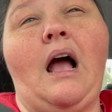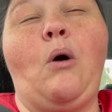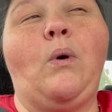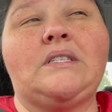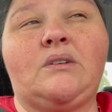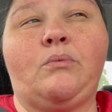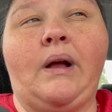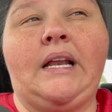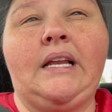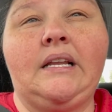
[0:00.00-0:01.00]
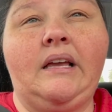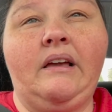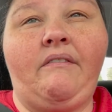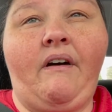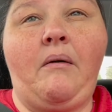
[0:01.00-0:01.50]
I wasn't ready to
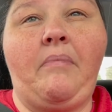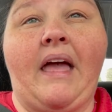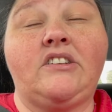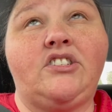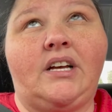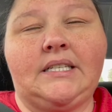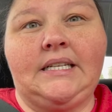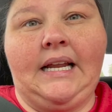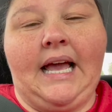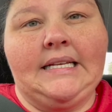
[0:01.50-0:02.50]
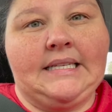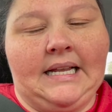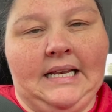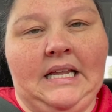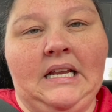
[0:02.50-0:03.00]
give up that just in case
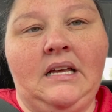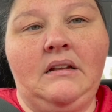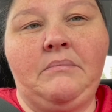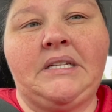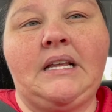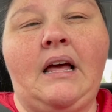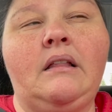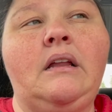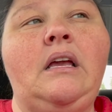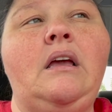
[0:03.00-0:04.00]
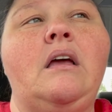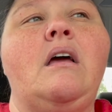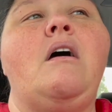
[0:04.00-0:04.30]
I need it mentality.